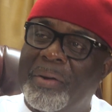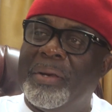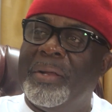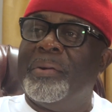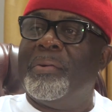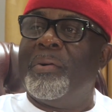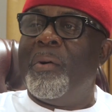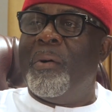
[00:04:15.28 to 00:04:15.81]
on
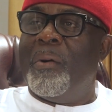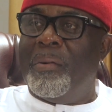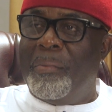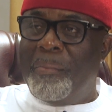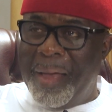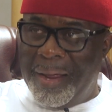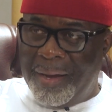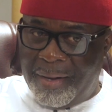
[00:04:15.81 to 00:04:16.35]
the road,
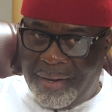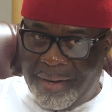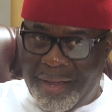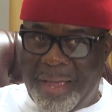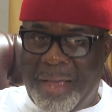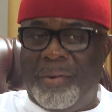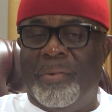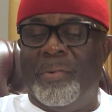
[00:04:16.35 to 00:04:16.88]
main
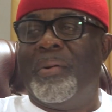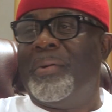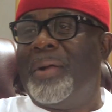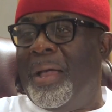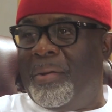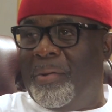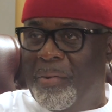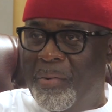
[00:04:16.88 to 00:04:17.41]
road
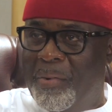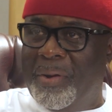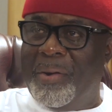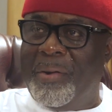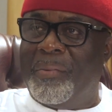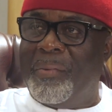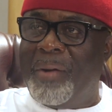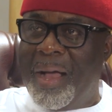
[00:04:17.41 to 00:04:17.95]
that you know in
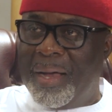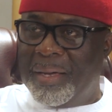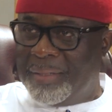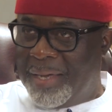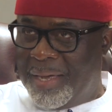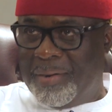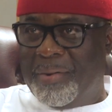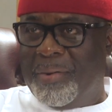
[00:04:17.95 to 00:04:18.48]
Ongwa,
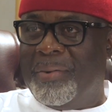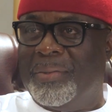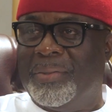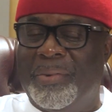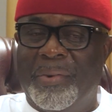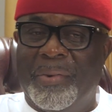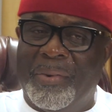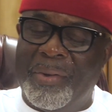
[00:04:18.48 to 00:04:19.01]
Shando.
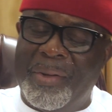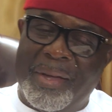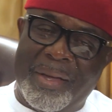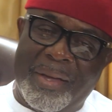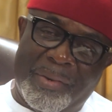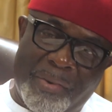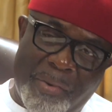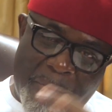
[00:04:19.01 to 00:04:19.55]
So
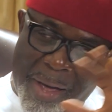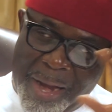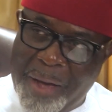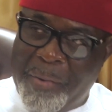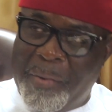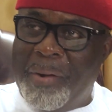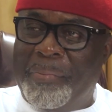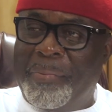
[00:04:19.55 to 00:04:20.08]
no
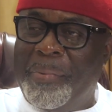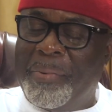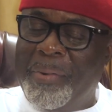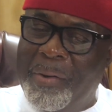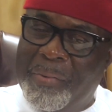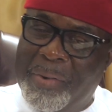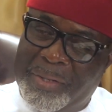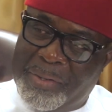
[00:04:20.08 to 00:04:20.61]
matter what, people
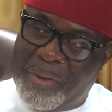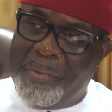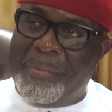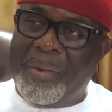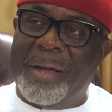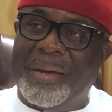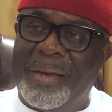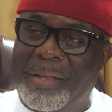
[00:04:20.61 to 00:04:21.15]
always come
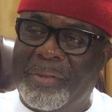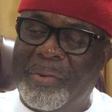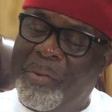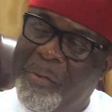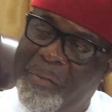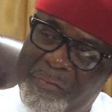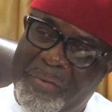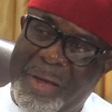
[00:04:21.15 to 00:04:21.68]
at to
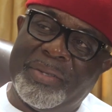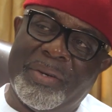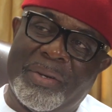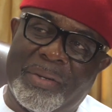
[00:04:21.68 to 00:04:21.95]
converge